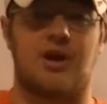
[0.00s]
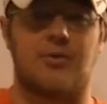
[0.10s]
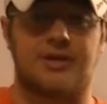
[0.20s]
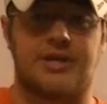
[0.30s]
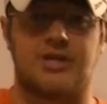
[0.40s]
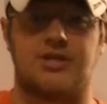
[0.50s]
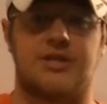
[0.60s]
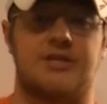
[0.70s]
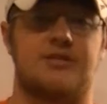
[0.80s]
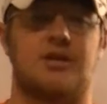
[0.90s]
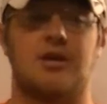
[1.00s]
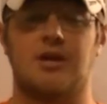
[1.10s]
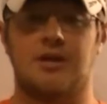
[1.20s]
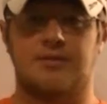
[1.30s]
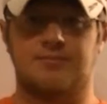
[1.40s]
out where the kitchen is,
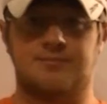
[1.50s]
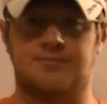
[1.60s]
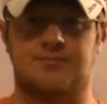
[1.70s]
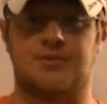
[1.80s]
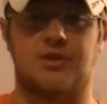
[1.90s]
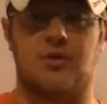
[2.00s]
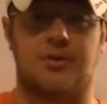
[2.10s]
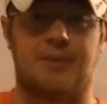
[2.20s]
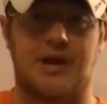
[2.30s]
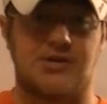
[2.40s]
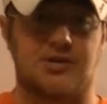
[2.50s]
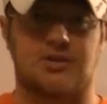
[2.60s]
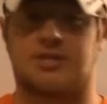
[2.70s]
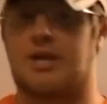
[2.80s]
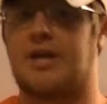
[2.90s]
you know what a pantry
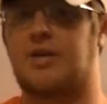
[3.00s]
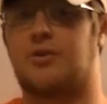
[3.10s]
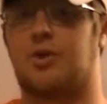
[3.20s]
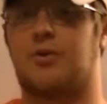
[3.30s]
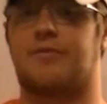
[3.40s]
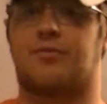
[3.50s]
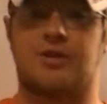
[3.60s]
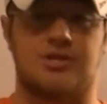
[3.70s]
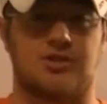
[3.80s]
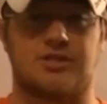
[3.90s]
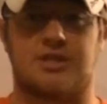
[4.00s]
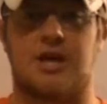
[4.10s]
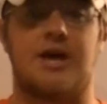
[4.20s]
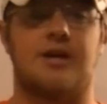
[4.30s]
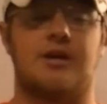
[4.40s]
looks like, you know what a fridge looks
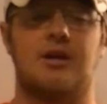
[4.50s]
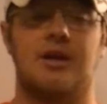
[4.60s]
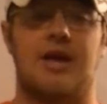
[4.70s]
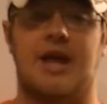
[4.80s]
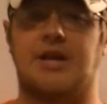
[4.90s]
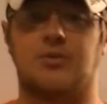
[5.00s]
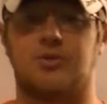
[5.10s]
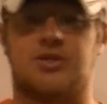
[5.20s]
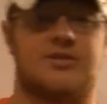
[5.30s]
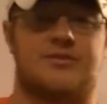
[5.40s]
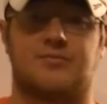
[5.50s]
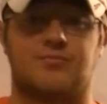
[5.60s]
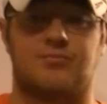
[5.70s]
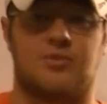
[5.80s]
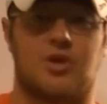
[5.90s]
like, and you would just
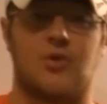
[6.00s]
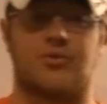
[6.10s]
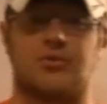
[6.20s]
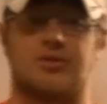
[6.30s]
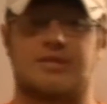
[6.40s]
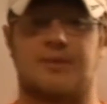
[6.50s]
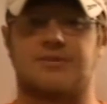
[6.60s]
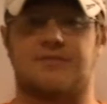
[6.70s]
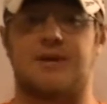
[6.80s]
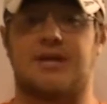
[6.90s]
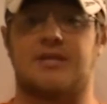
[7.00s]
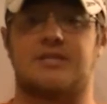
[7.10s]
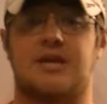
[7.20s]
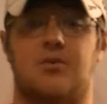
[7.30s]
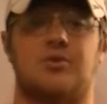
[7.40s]
go through the steps of making a
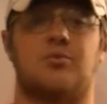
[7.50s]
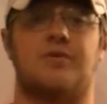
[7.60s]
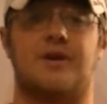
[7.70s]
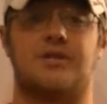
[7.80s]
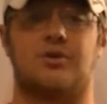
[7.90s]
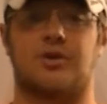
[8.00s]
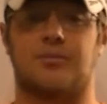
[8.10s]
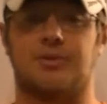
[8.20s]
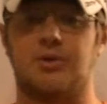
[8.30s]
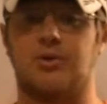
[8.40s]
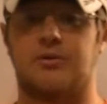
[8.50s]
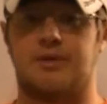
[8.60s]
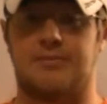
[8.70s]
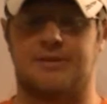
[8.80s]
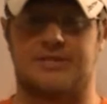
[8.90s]
sandwich. Well, if I told a computer to
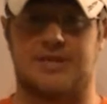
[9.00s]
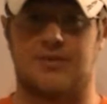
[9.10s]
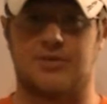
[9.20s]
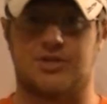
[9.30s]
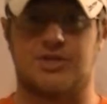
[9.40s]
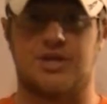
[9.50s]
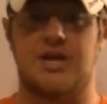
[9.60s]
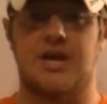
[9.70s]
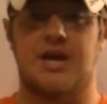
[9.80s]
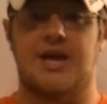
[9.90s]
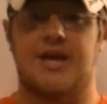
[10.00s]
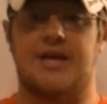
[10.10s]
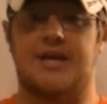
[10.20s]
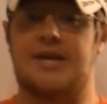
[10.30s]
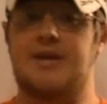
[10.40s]
make me a sandwich,
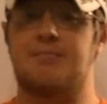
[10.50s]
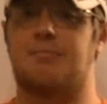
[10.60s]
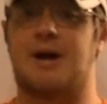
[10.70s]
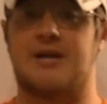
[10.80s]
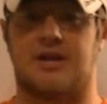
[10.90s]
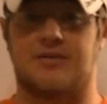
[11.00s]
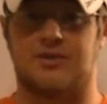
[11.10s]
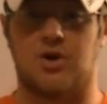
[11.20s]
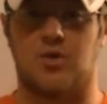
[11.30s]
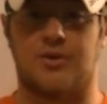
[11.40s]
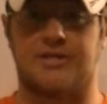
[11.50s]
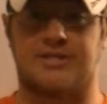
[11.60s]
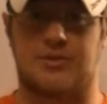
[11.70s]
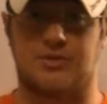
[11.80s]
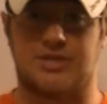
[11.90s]
it might not even know what a
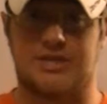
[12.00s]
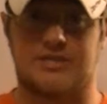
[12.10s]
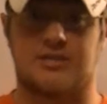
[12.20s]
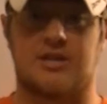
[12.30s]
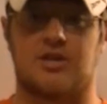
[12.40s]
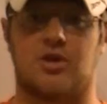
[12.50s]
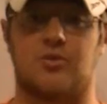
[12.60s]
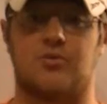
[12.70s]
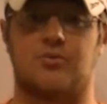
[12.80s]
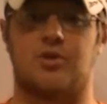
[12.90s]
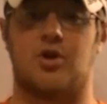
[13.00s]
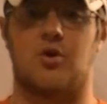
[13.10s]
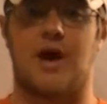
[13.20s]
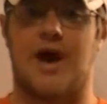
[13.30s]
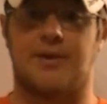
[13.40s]
sandwich is, let alone
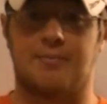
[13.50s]
know how to